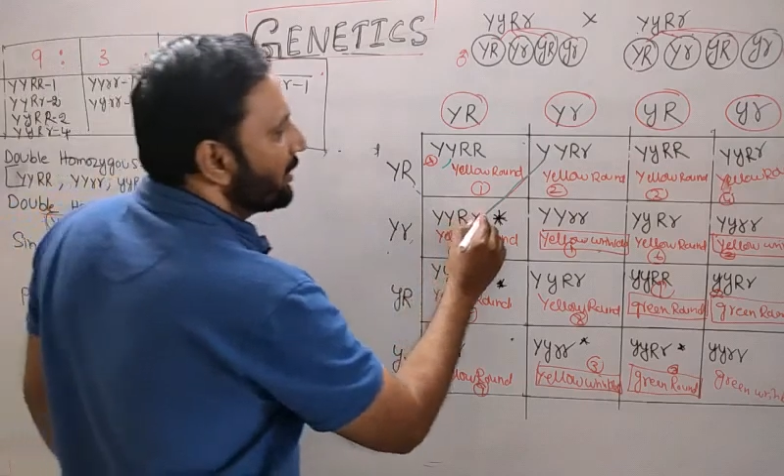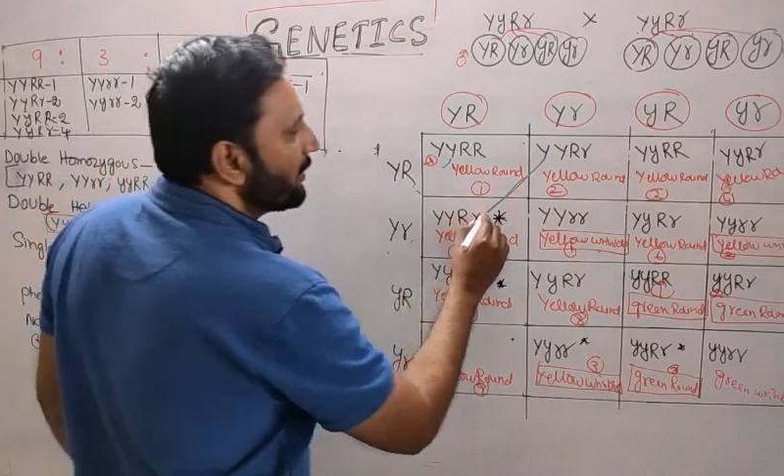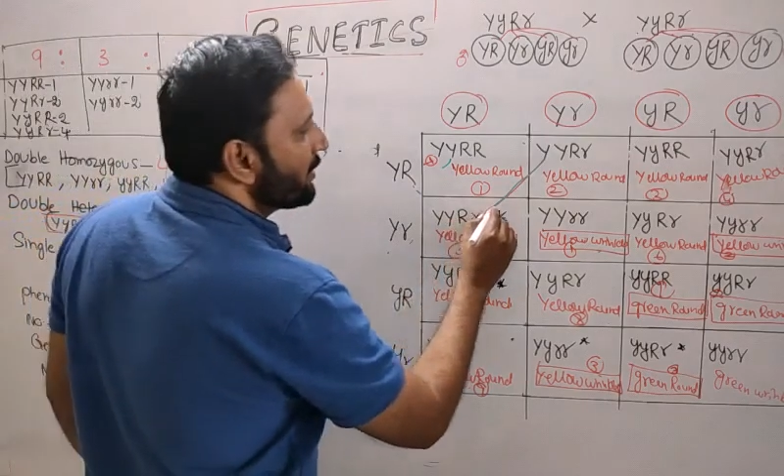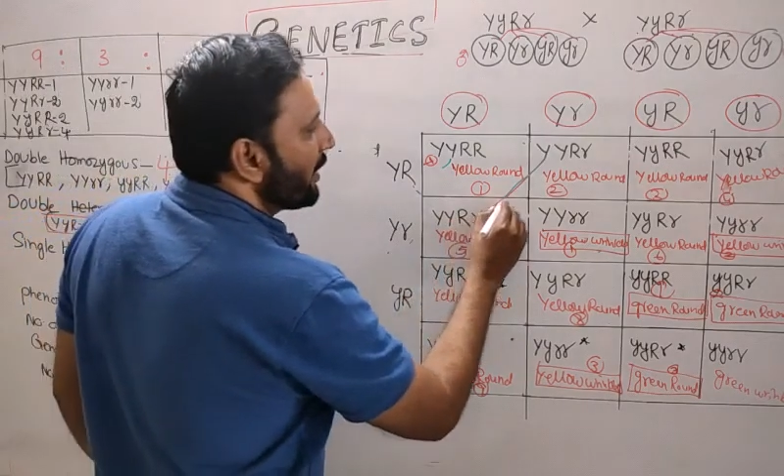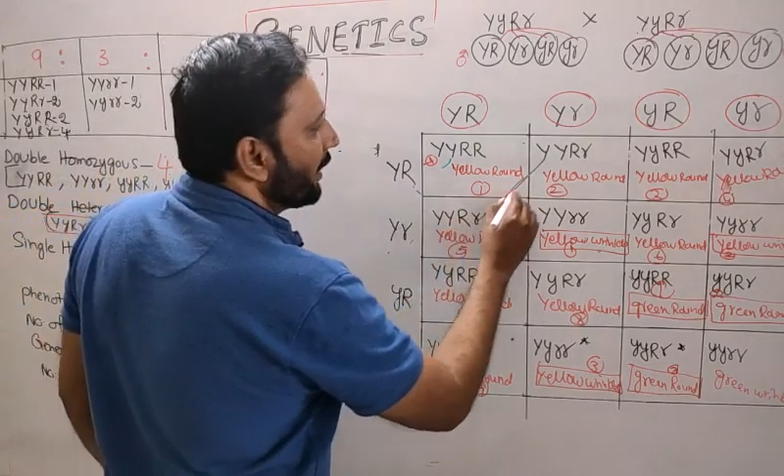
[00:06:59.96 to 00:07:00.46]
This is
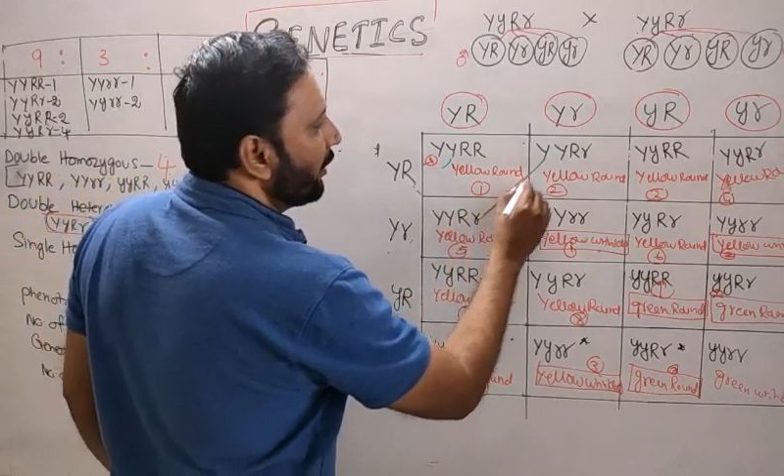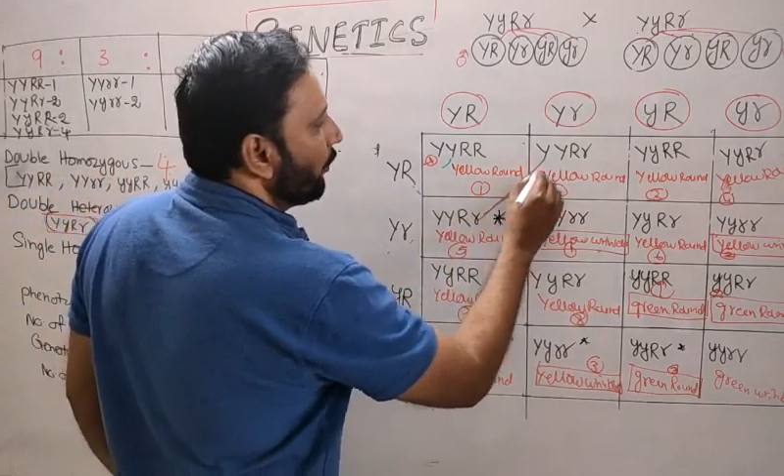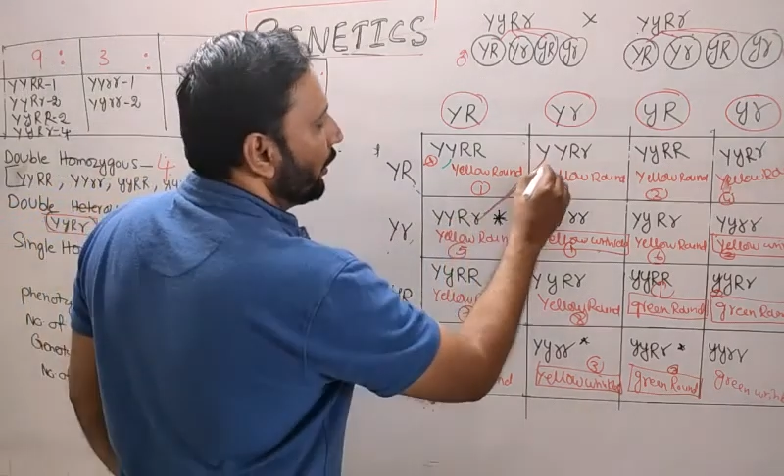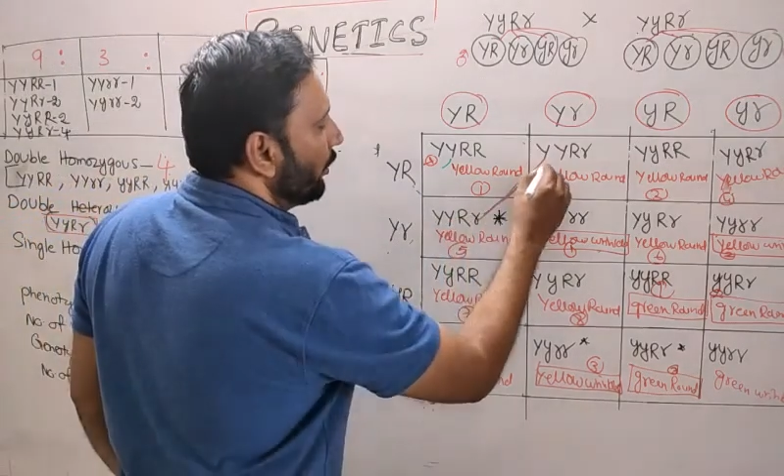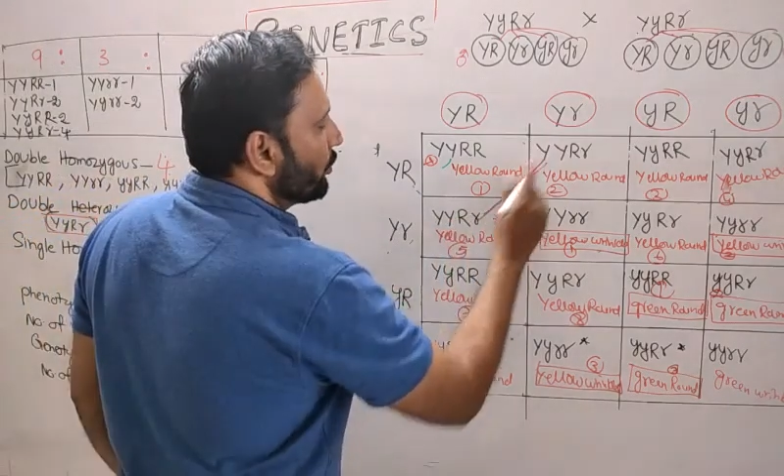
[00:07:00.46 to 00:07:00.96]
the second
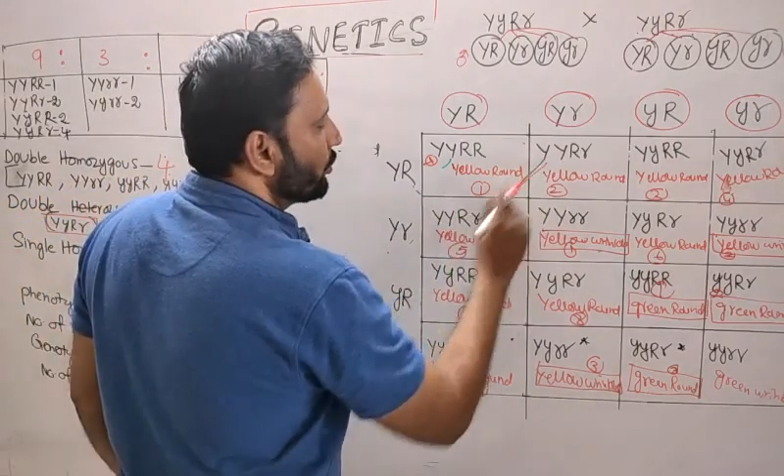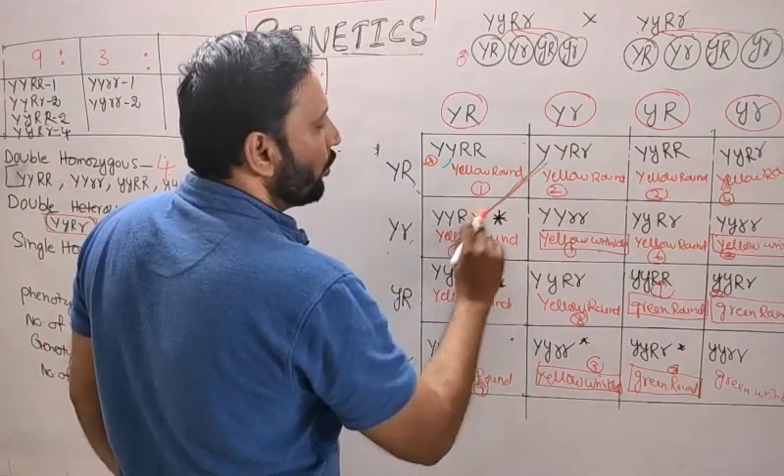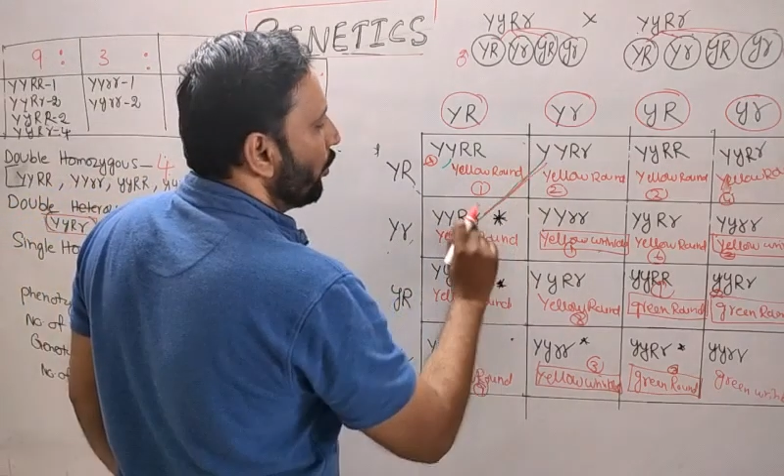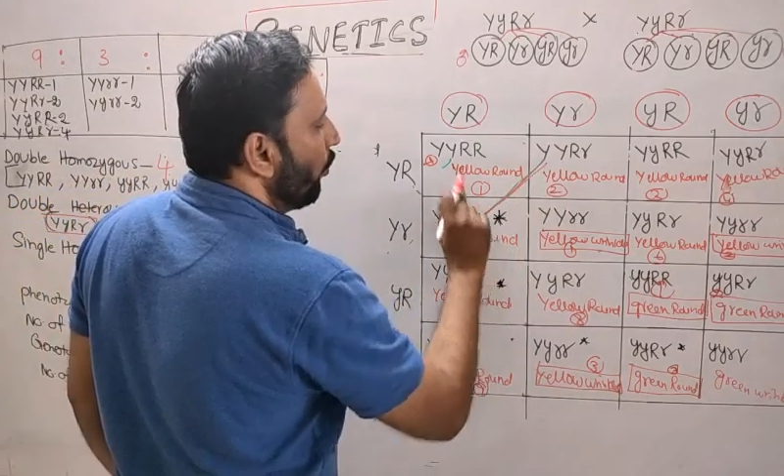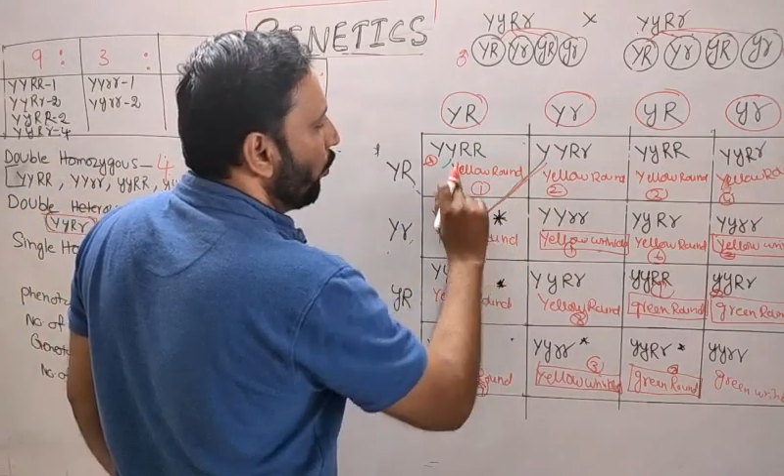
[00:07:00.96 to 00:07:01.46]
one.
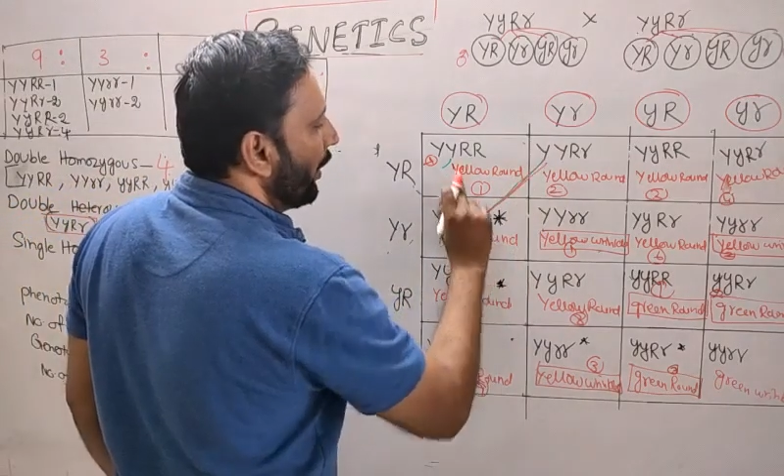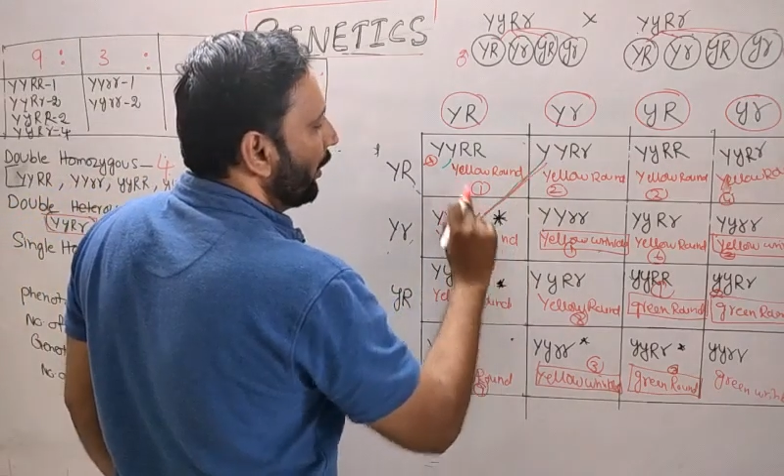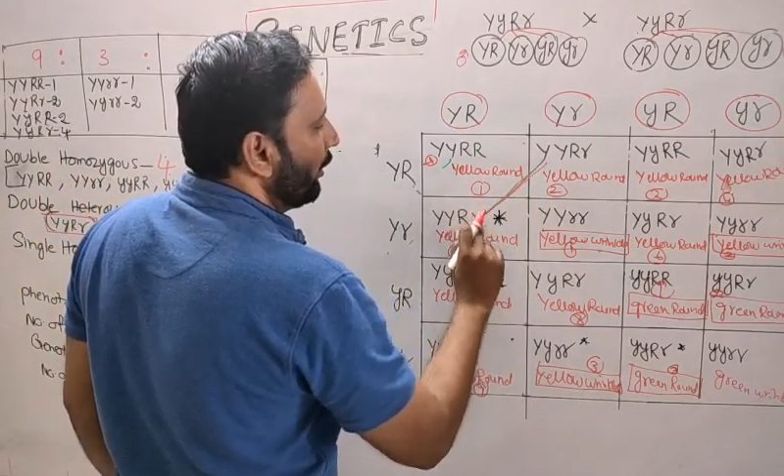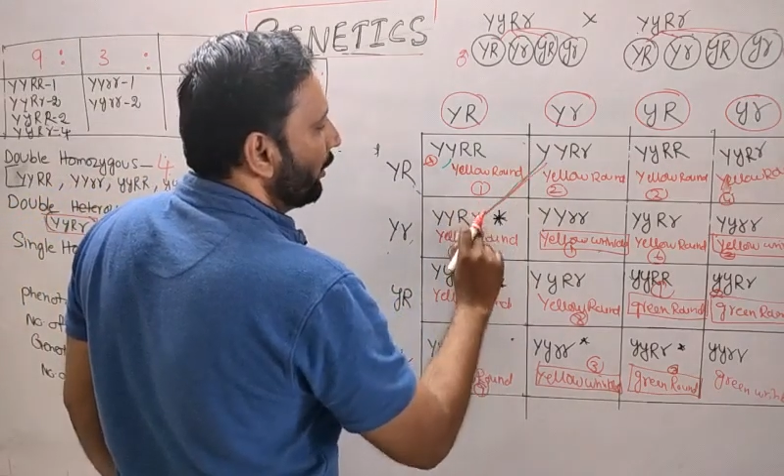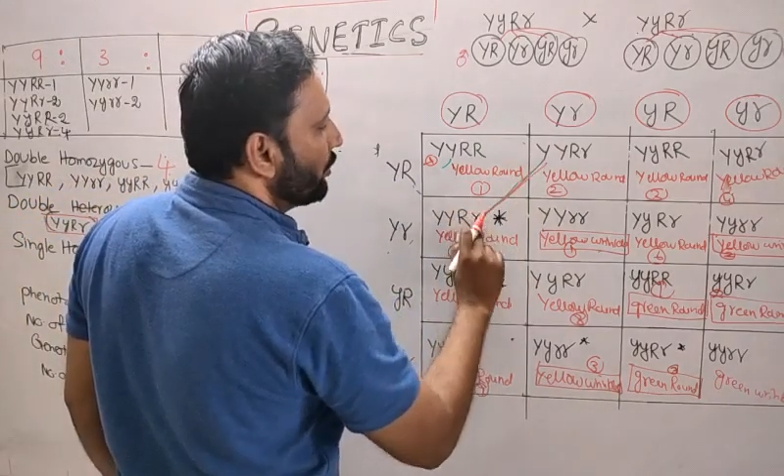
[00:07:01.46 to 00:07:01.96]
So
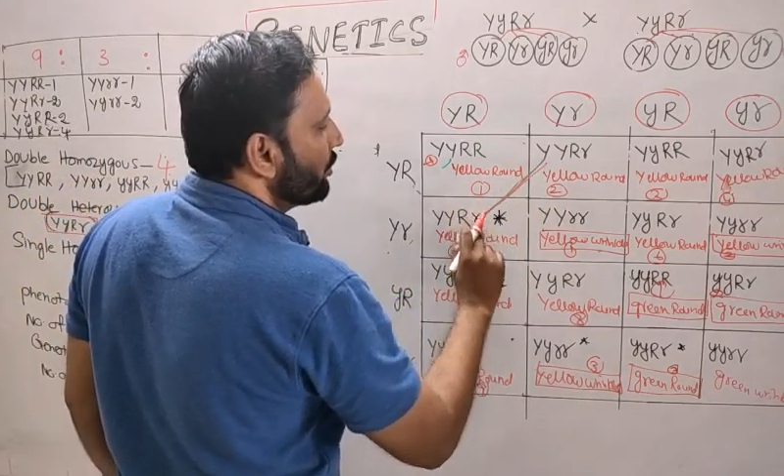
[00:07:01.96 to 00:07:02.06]
1,